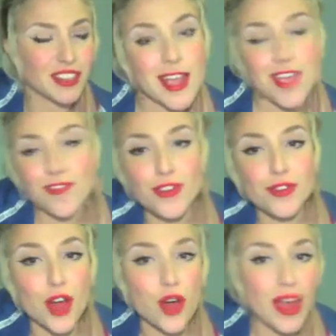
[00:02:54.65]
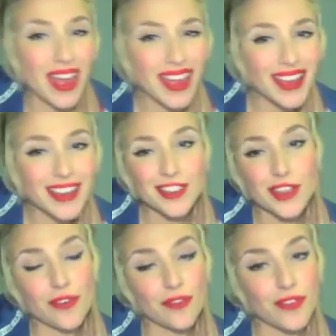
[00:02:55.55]
If you go, hey, do you have
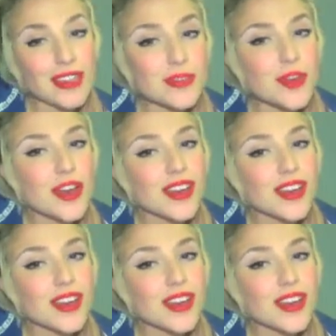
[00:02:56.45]
Facebook?